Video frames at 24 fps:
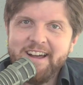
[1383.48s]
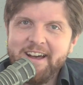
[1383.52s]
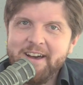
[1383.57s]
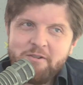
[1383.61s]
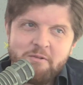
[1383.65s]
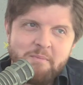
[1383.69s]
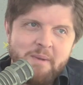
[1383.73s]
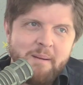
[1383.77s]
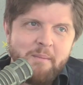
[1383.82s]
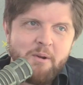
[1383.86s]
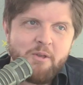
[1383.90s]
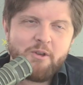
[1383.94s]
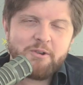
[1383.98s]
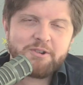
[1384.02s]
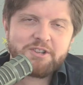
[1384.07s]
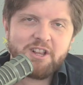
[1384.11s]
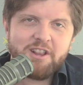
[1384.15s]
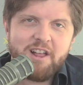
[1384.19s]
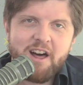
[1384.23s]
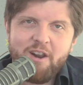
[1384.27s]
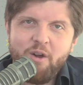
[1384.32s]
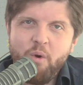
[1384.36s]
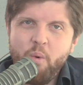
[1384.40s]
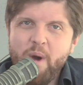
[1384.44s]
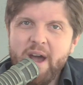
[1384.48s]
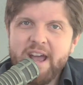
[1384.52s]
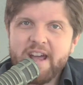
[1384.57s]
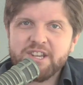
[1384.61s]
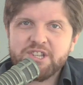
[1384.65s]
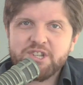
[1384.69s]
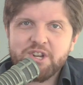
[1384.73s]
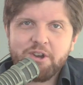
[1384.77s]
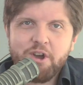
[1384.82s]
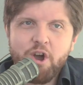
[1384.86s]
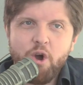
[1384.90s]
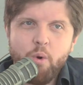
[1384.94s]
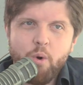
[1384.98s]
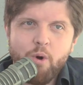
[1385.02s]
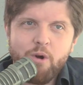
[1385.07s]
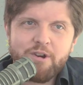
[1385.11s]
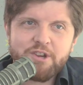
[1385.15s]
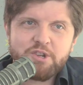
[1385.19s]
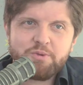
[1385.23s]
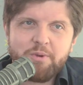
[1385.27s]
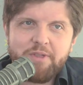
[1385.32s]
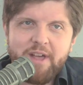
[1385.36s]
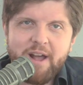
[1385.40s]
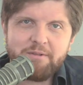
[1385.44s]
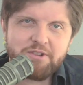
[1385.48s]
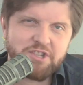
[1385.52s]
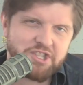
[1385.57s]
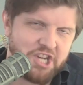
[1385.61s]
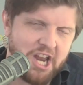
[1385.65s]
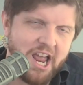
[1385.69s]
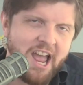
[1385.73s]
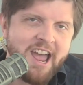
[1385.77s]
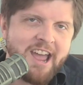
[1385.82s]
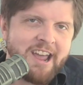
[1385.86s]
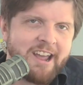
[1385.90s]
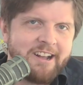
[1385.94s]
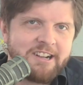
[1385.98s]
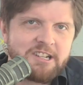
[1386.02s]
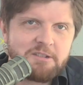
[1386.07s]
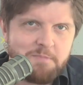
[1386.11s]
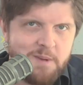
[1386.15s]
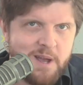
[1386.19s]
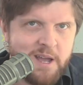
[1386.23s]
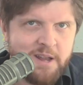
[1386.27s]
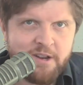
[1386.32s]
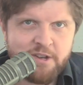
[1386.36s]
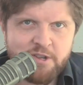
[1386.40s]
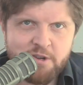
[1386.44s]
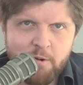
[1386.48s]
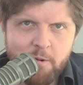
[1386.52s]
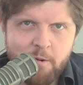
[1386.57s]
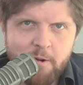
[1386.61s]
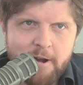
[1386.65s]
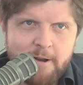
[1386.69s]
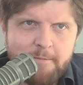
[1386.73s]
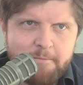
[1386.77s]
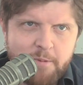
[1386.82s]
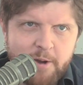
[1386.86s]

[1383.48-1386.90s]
and remember, there's a lot of ways to coerce without saying it's mandatory,